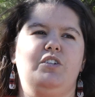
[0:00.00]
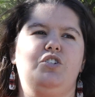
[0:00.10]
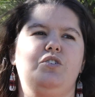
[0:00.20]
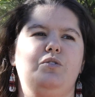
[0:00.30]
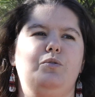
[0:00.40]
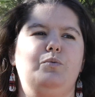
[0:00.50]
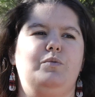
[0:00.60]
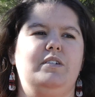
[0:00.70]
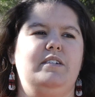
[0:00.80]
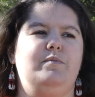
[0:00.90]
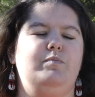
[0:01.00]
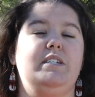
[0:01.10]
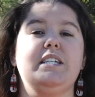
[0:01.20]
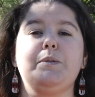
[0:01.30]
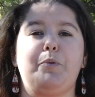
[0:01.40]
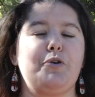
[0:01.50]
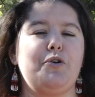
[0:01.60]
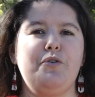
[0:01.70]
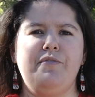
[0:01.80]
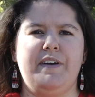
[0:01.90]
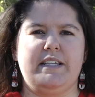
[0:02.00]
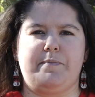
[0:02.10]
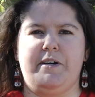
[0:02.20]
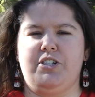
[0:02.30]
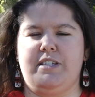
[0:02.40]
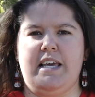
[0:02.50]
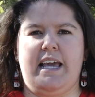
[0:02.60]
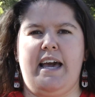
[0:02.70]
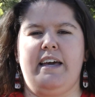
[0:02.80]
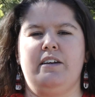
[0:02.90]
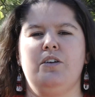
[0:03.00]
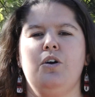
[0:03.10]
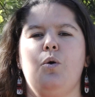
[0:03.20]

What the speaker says: to disprove as much as they can